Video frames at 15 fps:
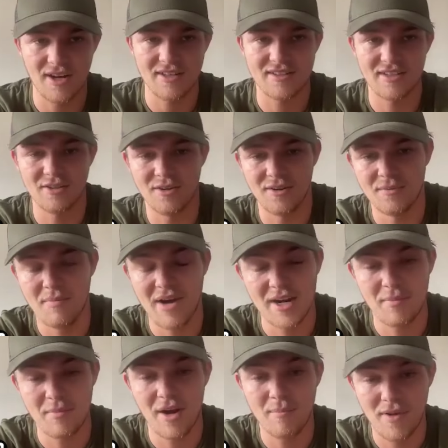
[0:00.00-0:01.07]
that I did on Mad
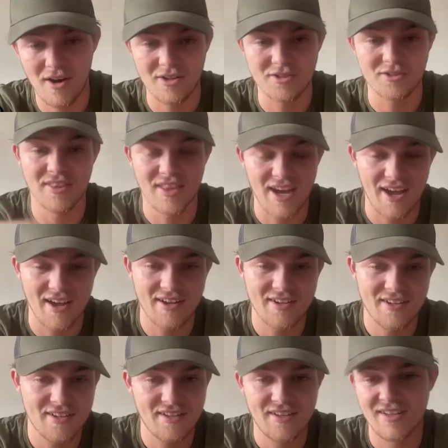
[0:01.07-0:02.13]
About Bars on that,
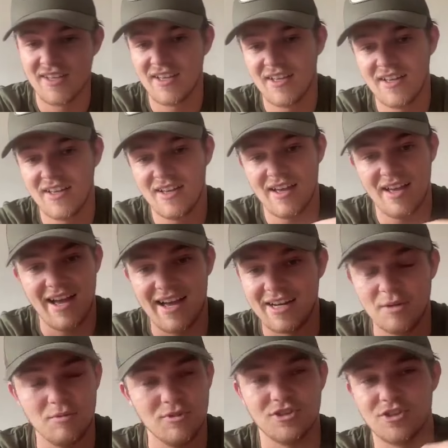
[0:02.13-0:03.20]
and
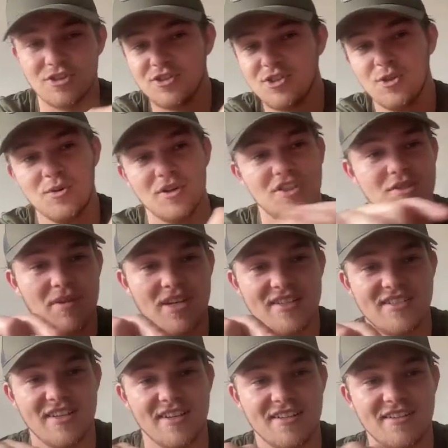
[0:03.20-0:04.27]
it was just too
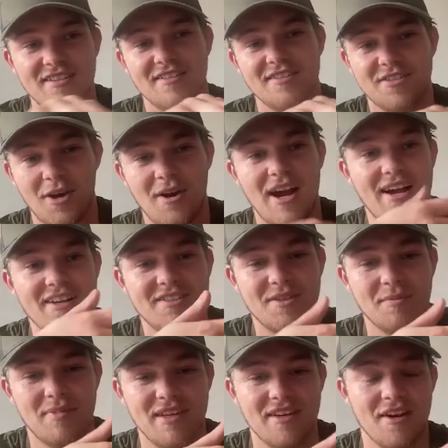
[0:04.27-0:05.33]
explicit. So it has
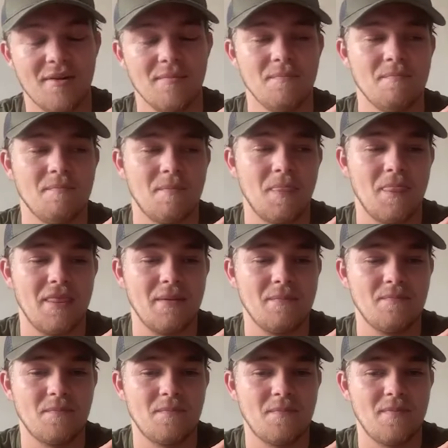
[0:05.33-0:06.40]
to be um,
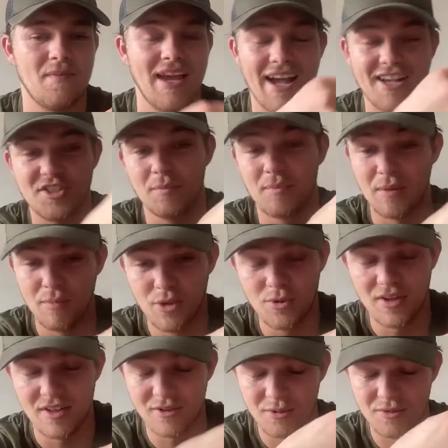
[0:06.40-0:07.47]
it has to be
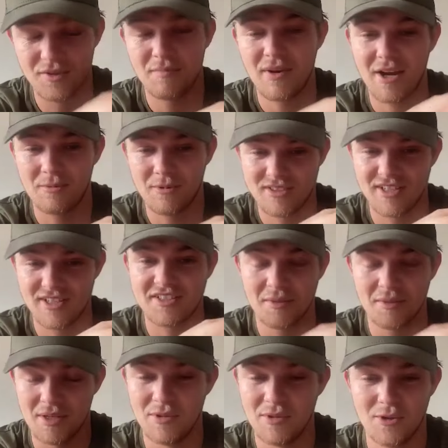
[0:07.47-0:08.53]
muted. All the bad words has
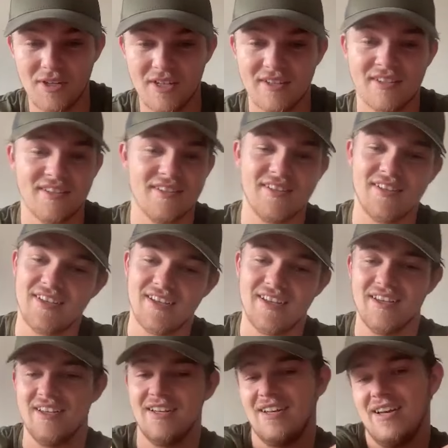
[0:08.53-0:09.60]
to be muted.
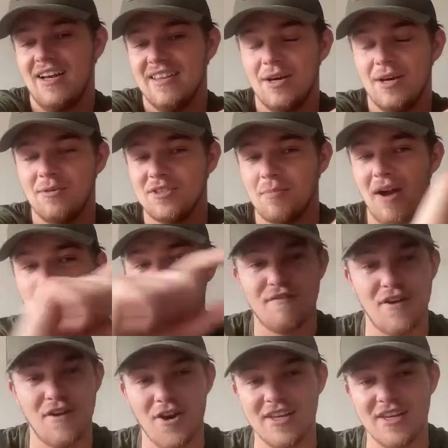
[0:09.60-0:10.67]
And there was
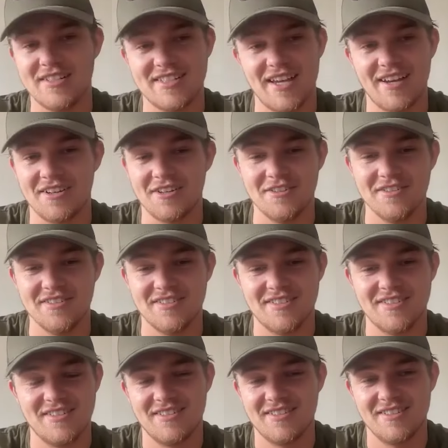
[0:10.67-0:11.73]
about 30
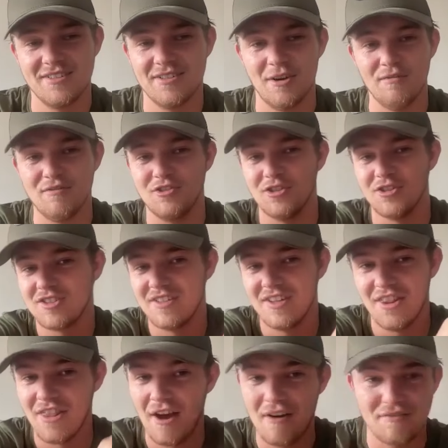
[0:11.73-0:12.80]
seconds of just
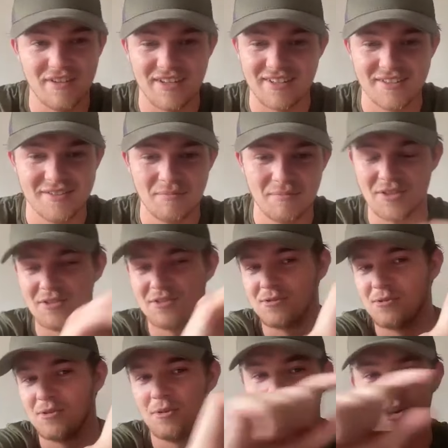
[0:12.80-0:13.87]
nothing because
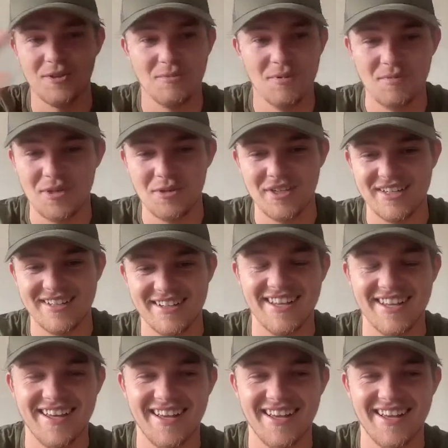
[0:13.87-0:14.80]
all the words were muted.